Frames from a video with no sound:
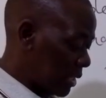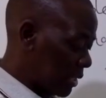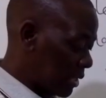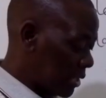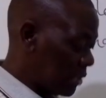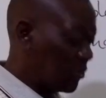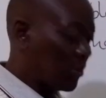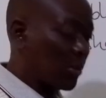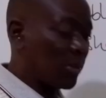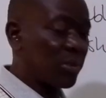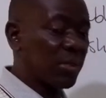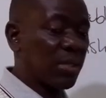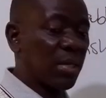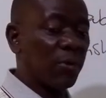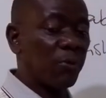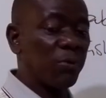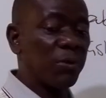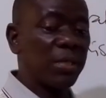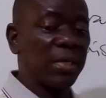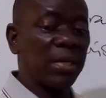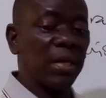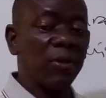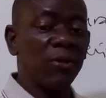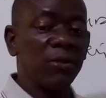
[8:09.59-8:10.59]
These ones
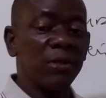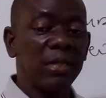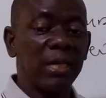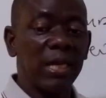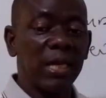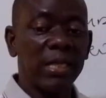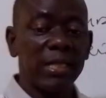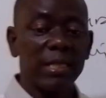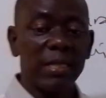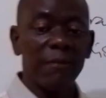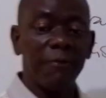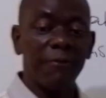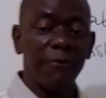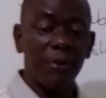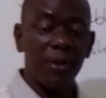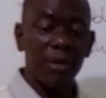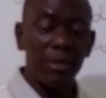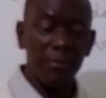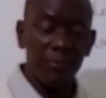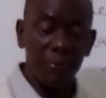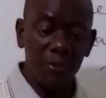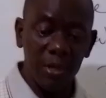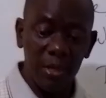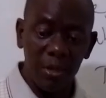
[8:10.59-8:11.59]
which cannot last
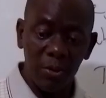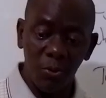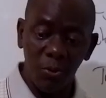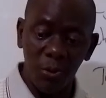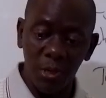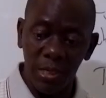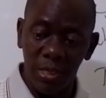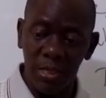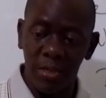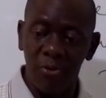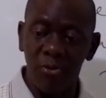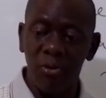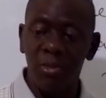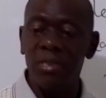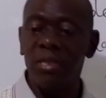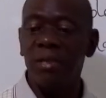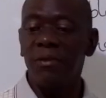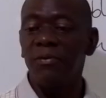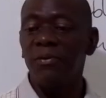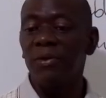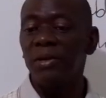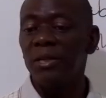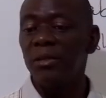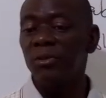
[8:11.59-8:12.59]
for even a week, not
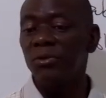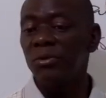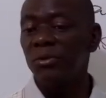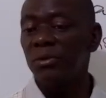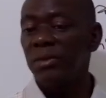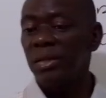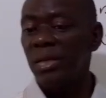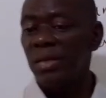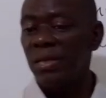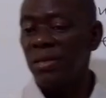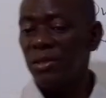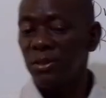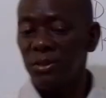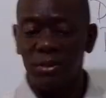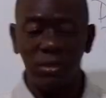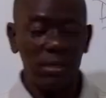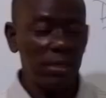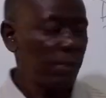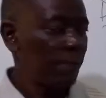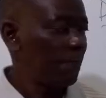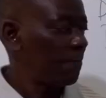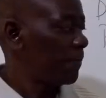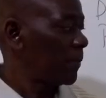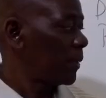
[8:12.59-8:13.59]
even 2
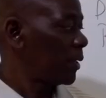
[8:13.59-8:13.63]
days.